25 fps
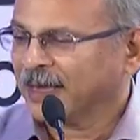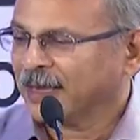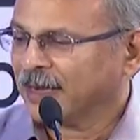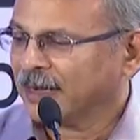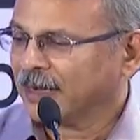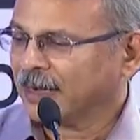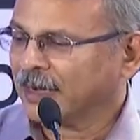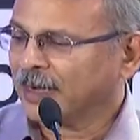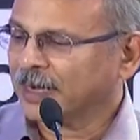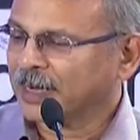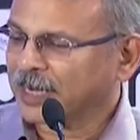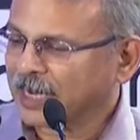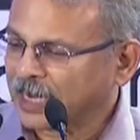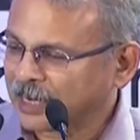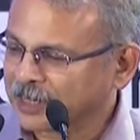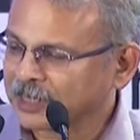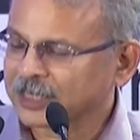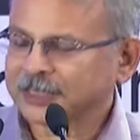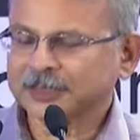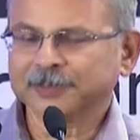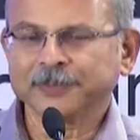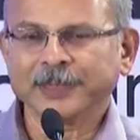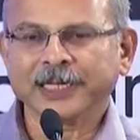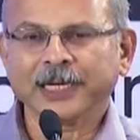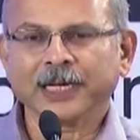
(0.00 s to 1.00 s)

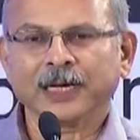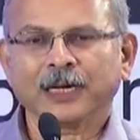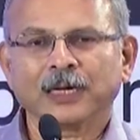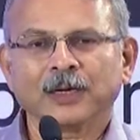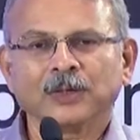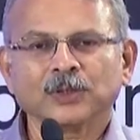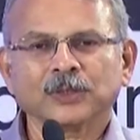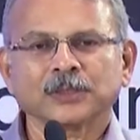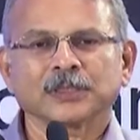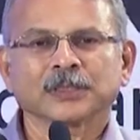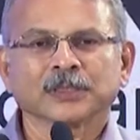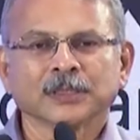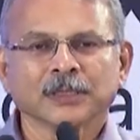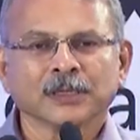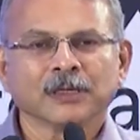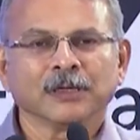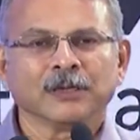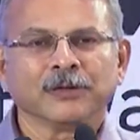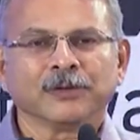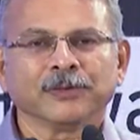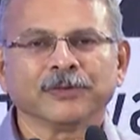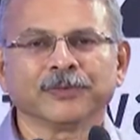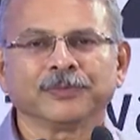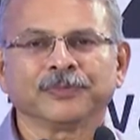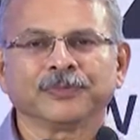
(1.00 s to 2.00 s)
Argus Media House
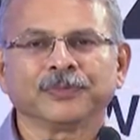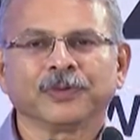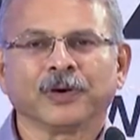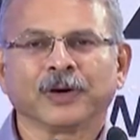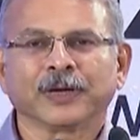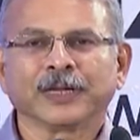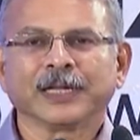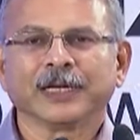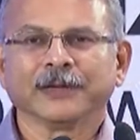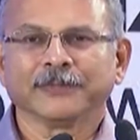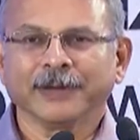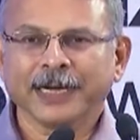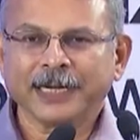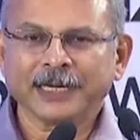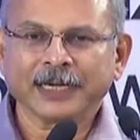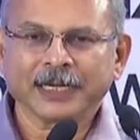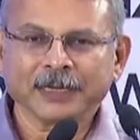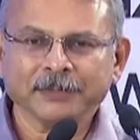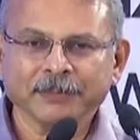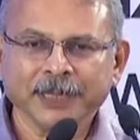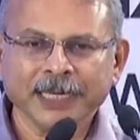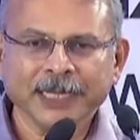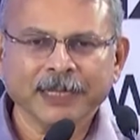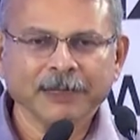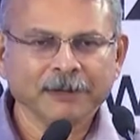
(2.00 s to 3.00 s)
for
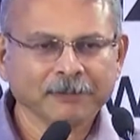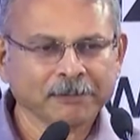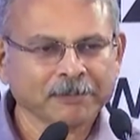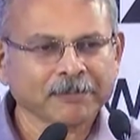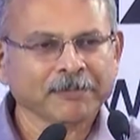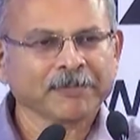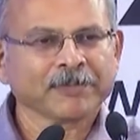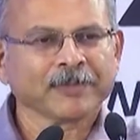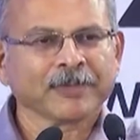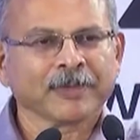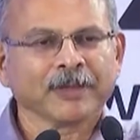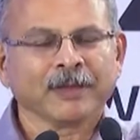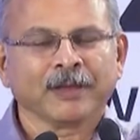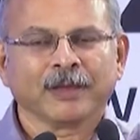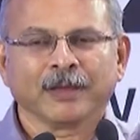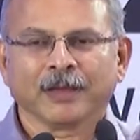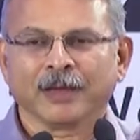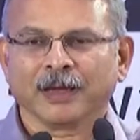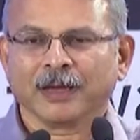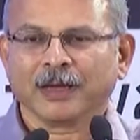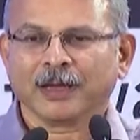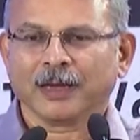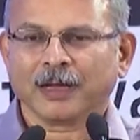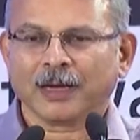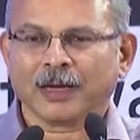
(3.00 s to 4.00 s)
inviting me.
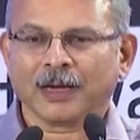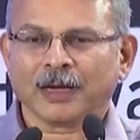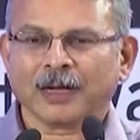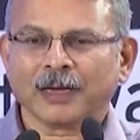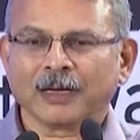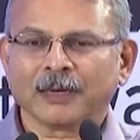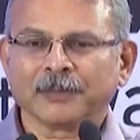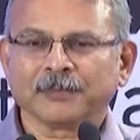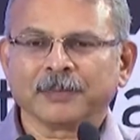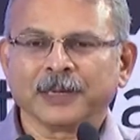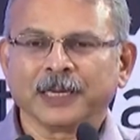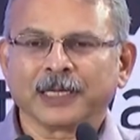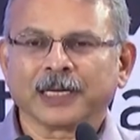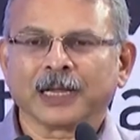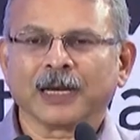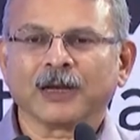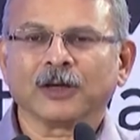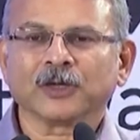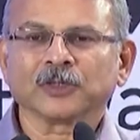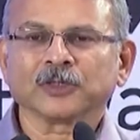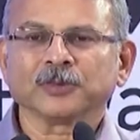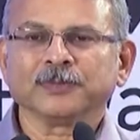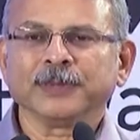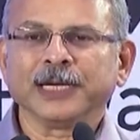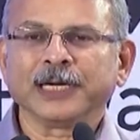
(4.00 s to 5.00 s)
It
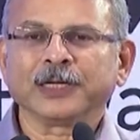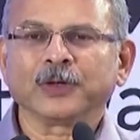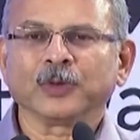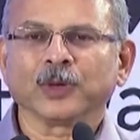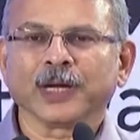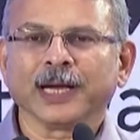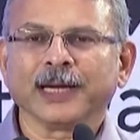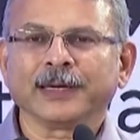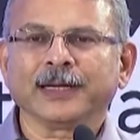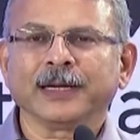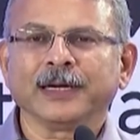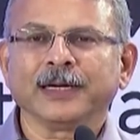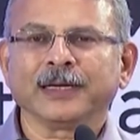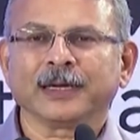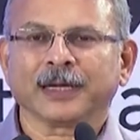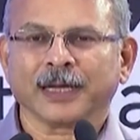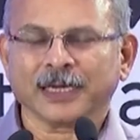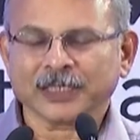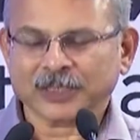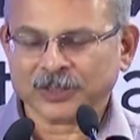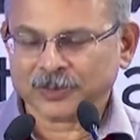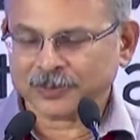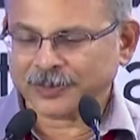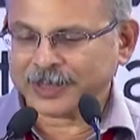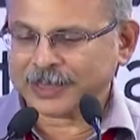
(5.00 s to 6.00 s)
allows me to get in
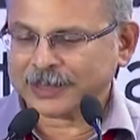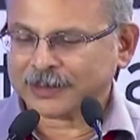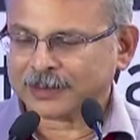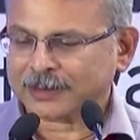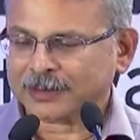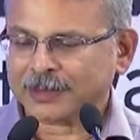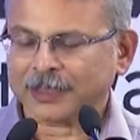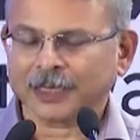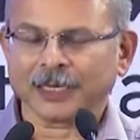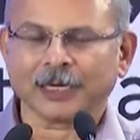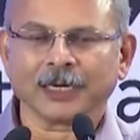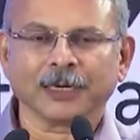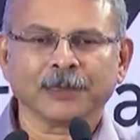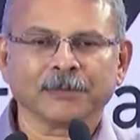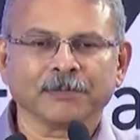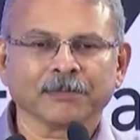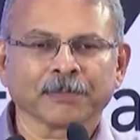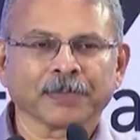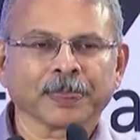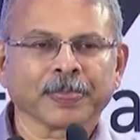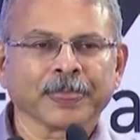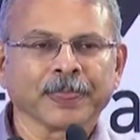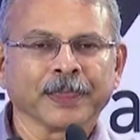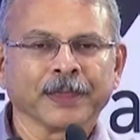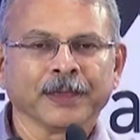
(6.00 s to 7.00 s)
touch with
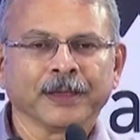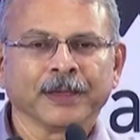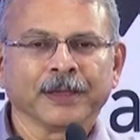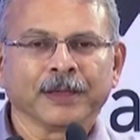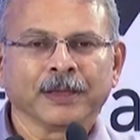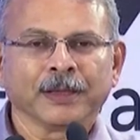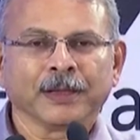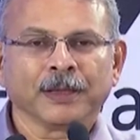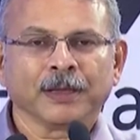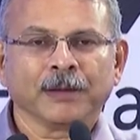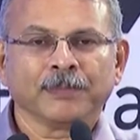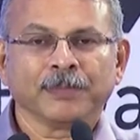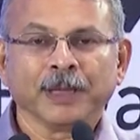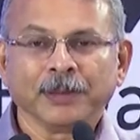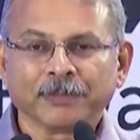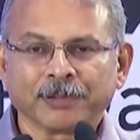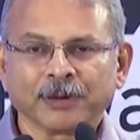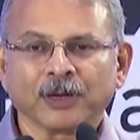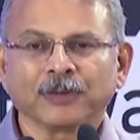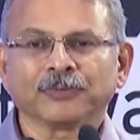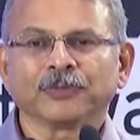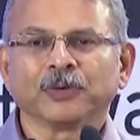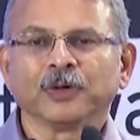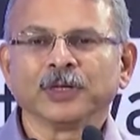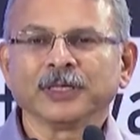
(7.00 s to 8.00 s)

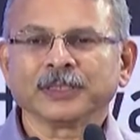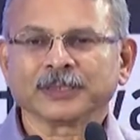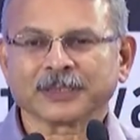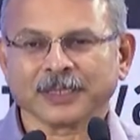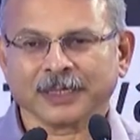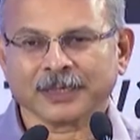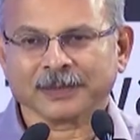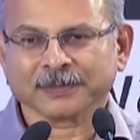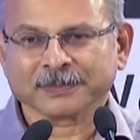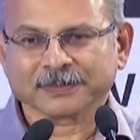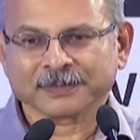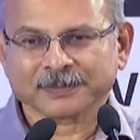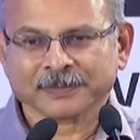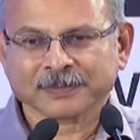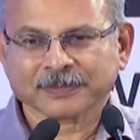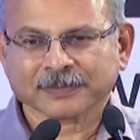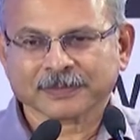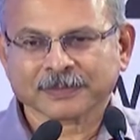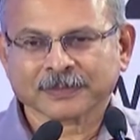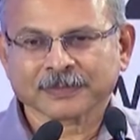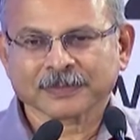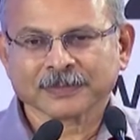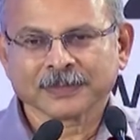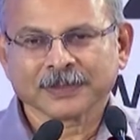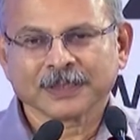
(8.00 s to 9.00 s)
people of Odisha,
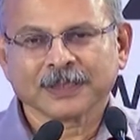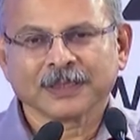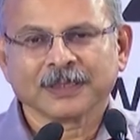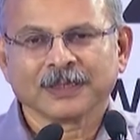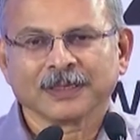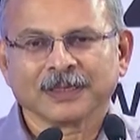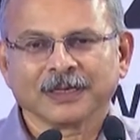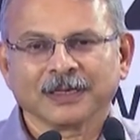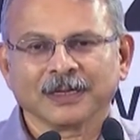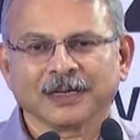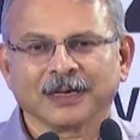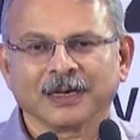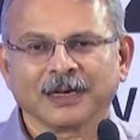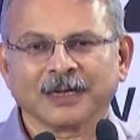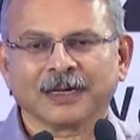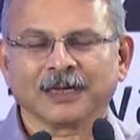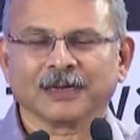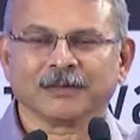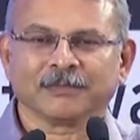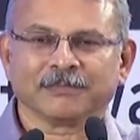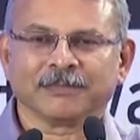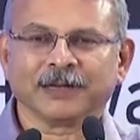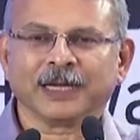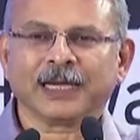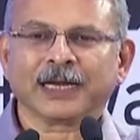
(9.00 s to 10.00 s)

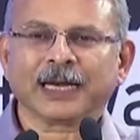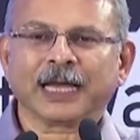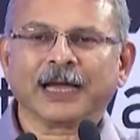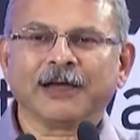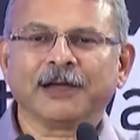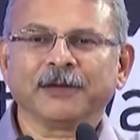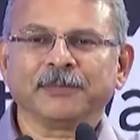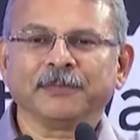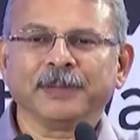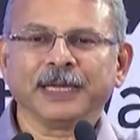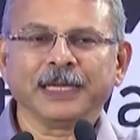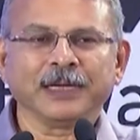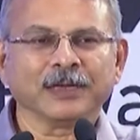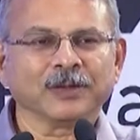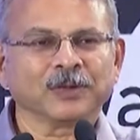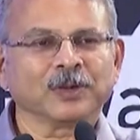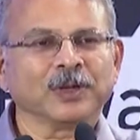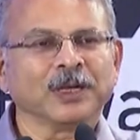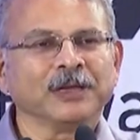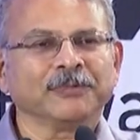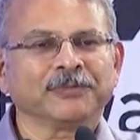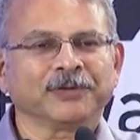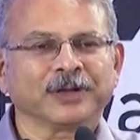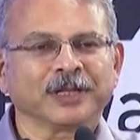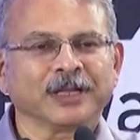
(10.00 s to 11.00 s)
where I have been
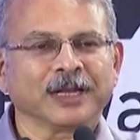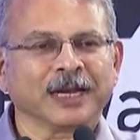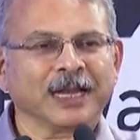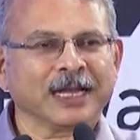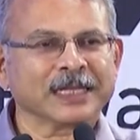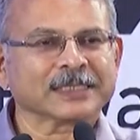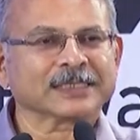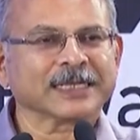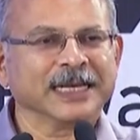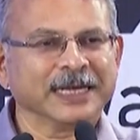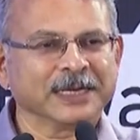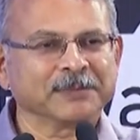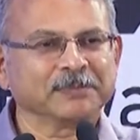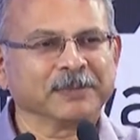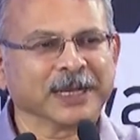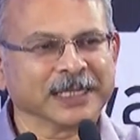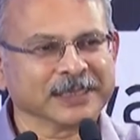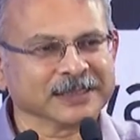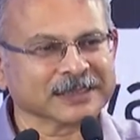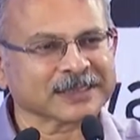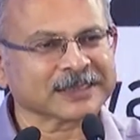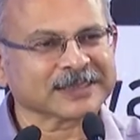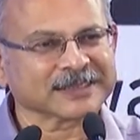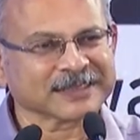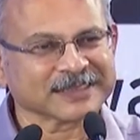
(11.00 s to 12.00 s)
only for the last 8
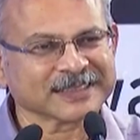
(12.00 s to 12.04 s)
months.